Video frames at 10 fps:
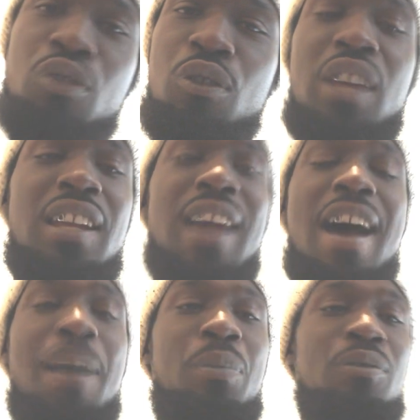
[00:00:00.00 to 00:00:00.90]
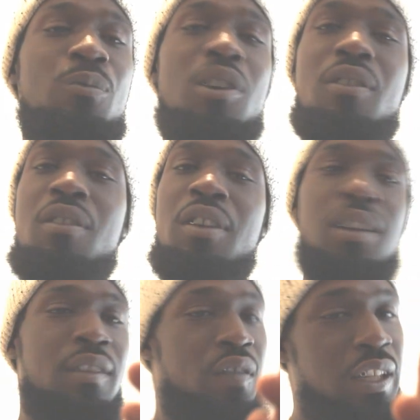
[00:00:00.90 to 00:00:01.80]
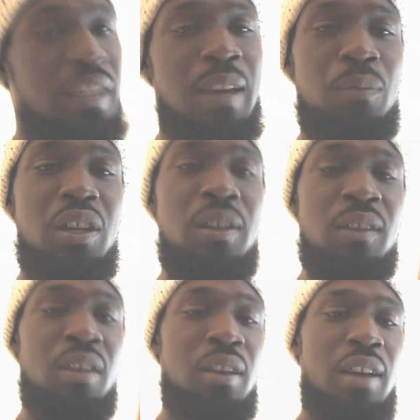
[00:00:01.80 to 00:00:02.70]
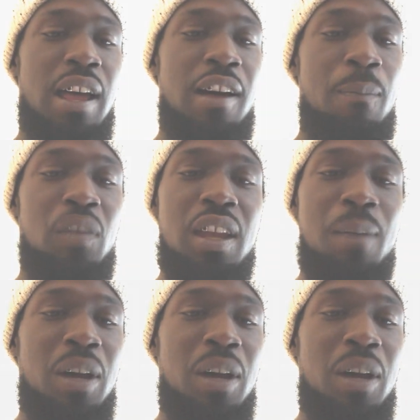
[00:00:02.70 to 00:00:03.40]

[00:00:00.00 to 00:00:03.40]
sure you get the app as well. You get me? Yeah,